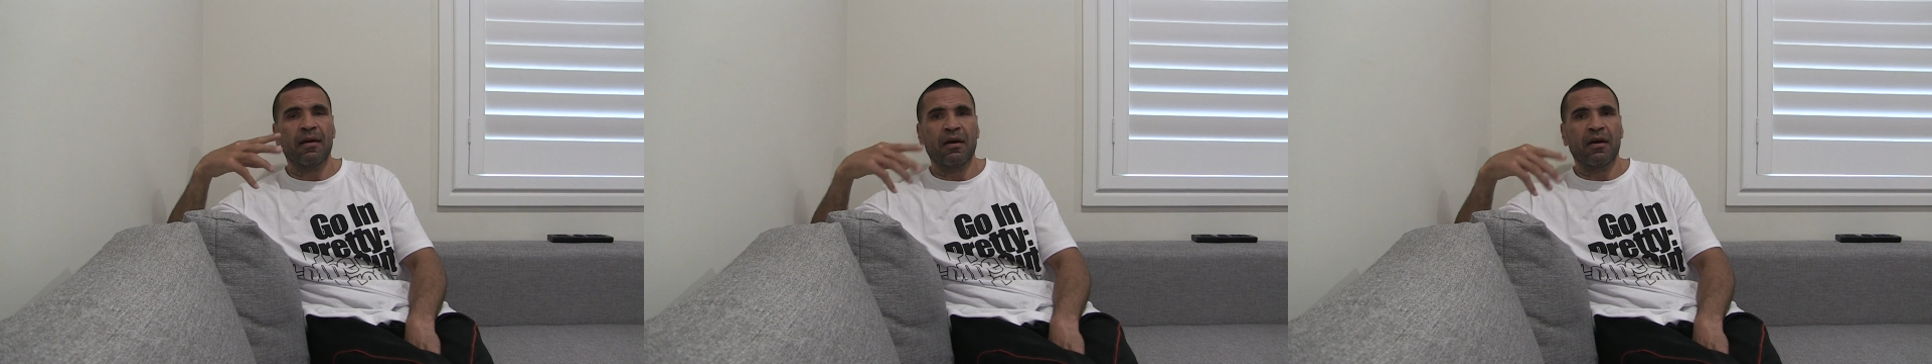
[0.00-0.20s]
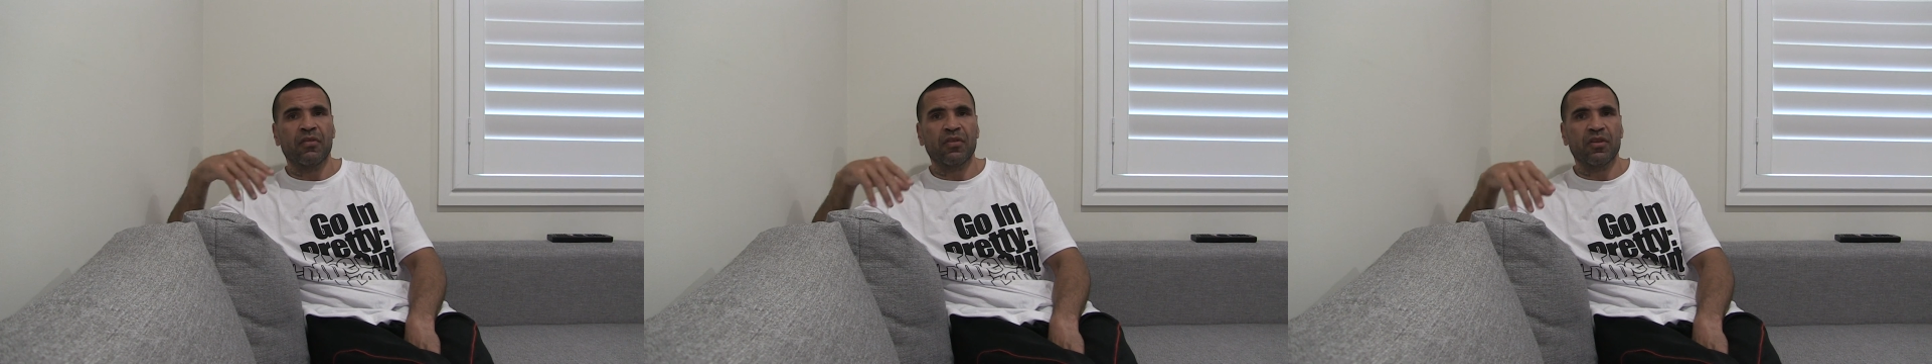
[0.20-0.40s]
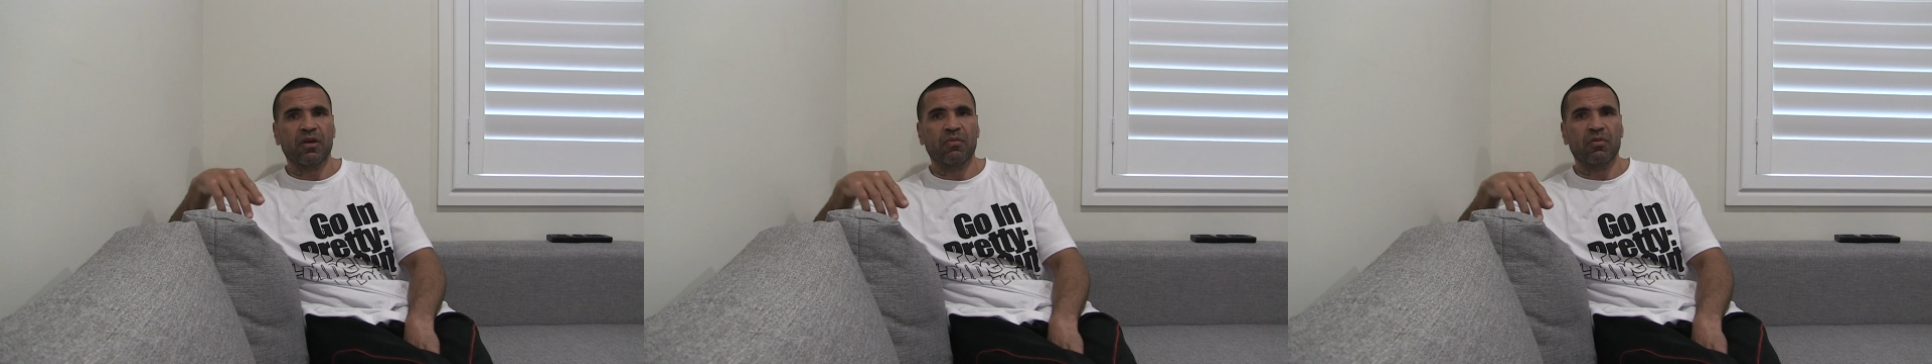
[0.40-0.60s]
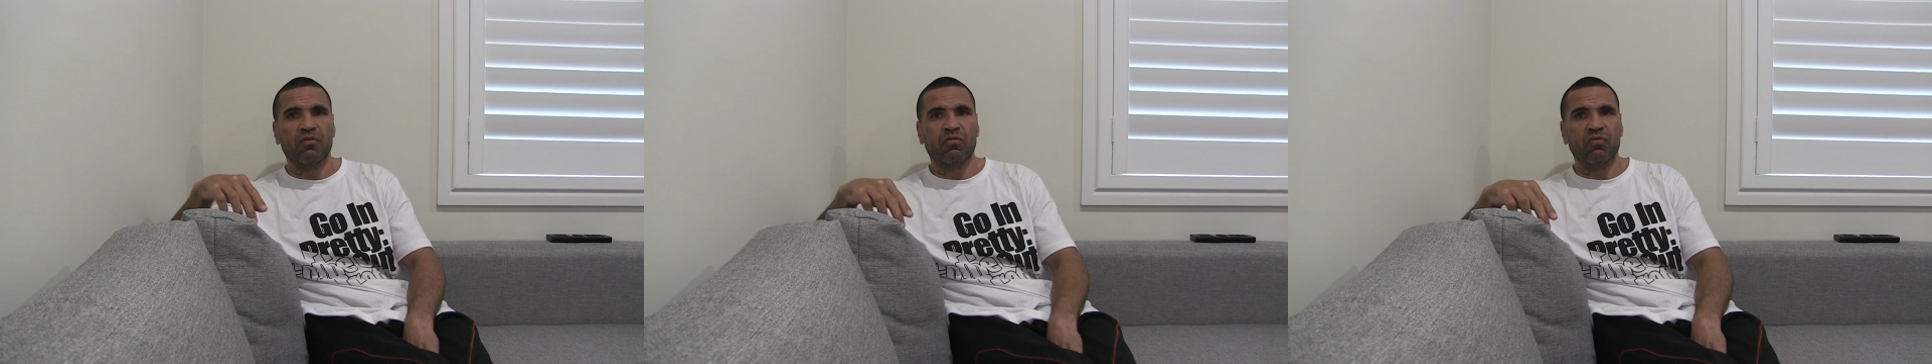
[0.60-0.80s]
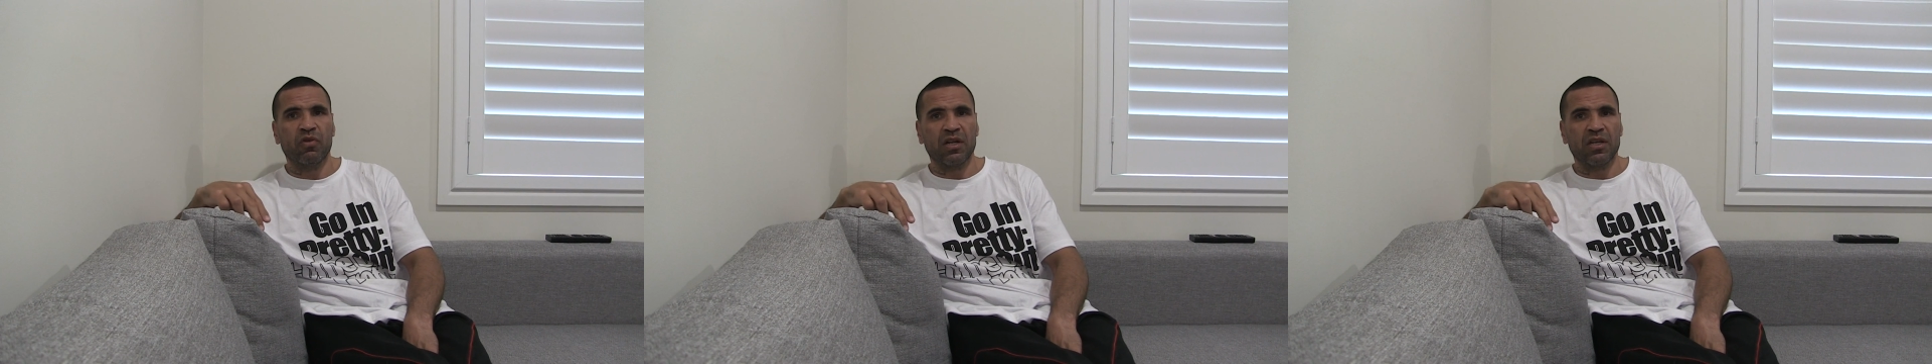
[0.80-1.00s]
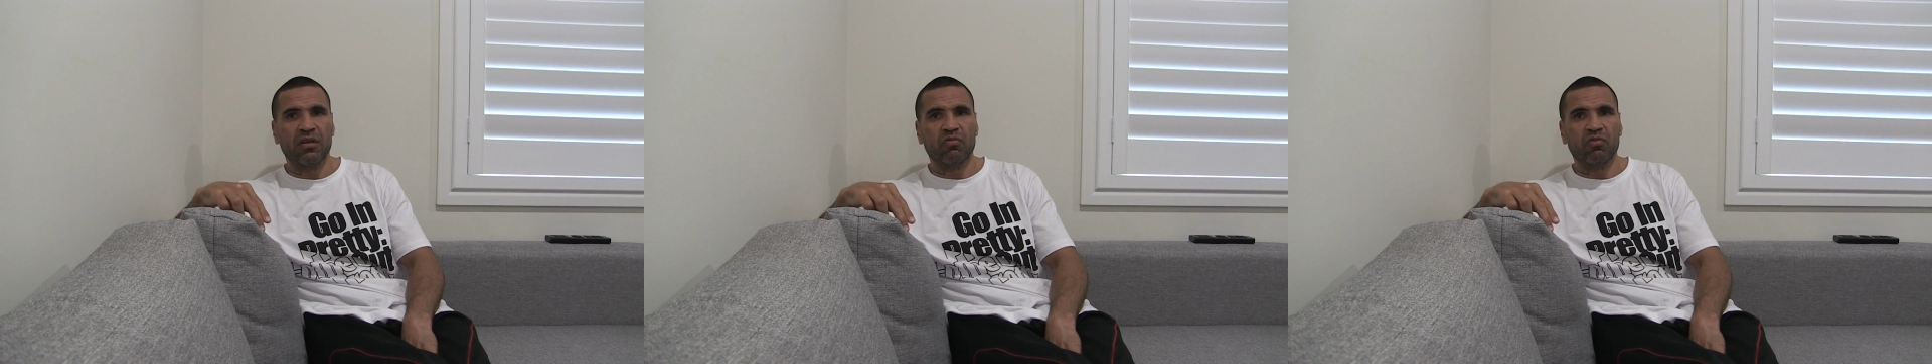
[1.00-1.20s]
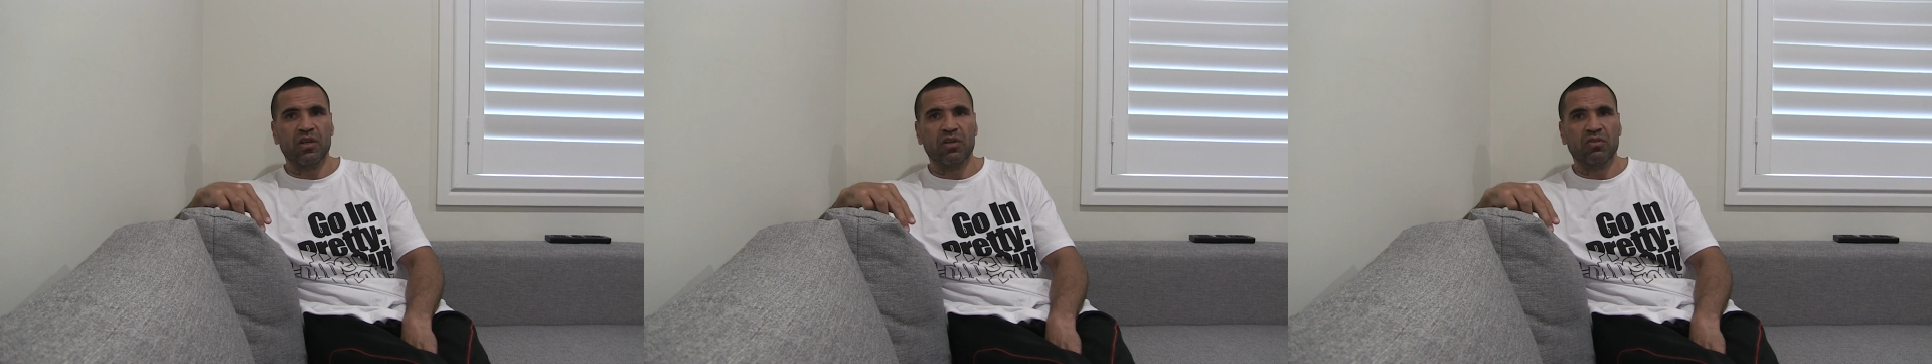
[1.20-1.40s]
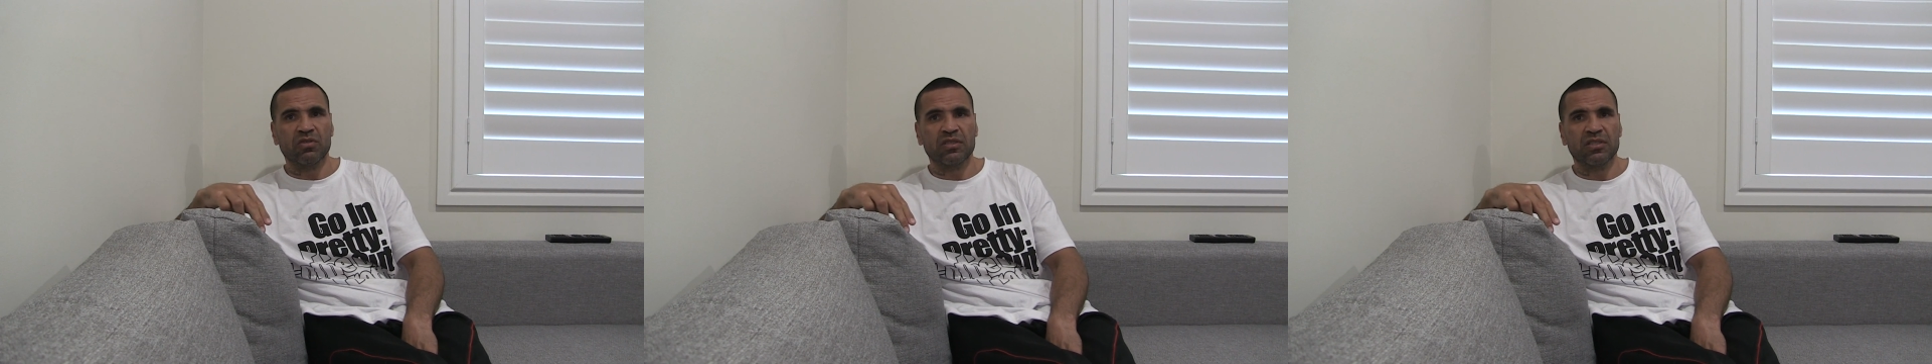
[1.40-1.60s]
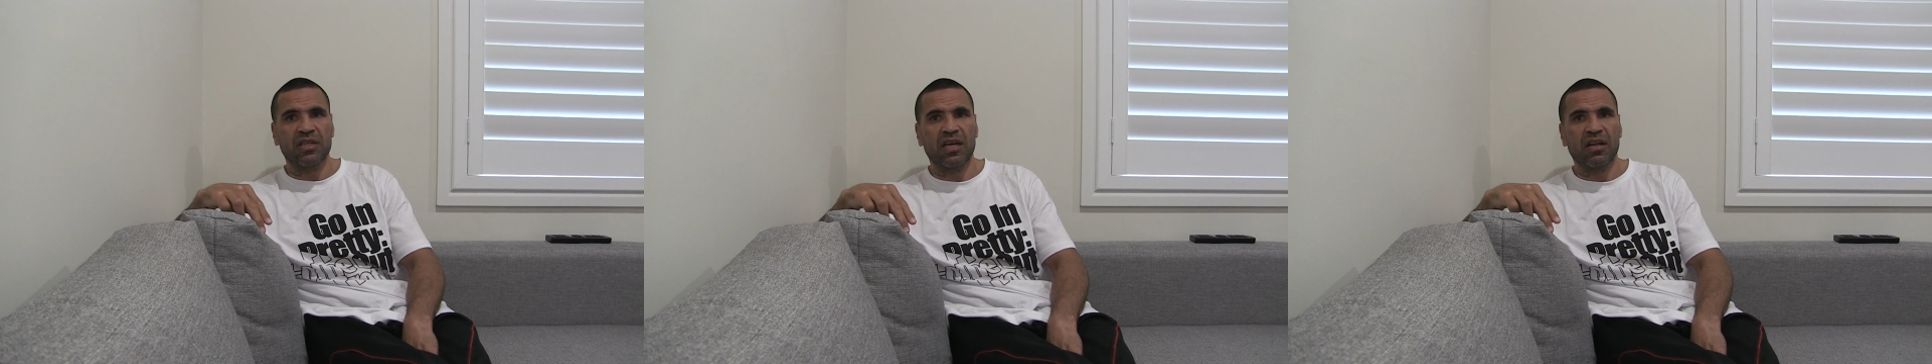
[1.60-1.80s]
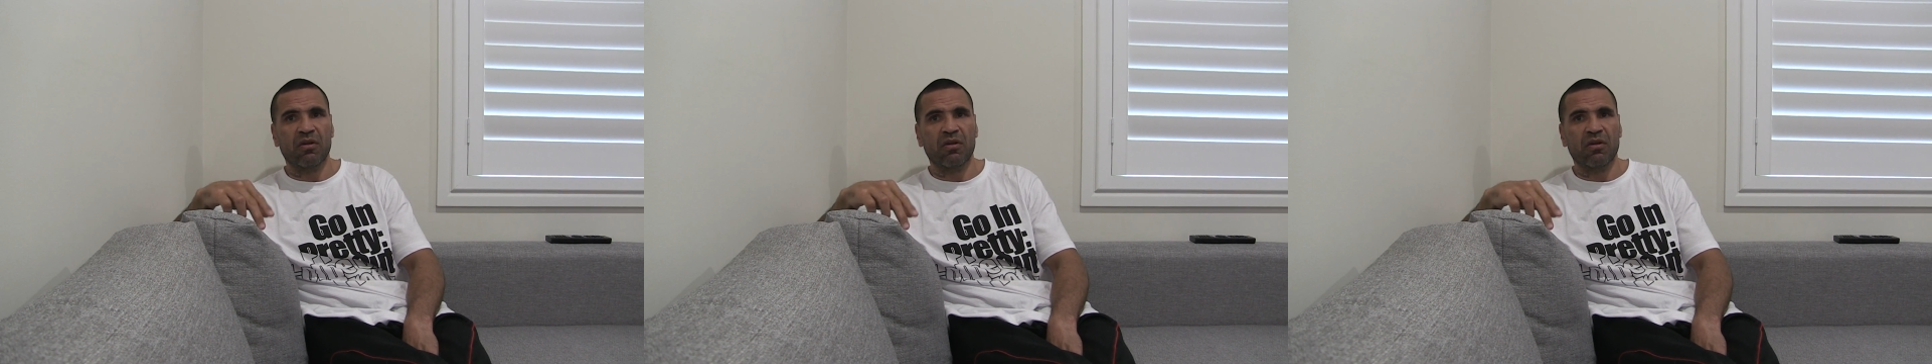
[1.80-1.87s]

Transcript: I think I'll be really in really good stead.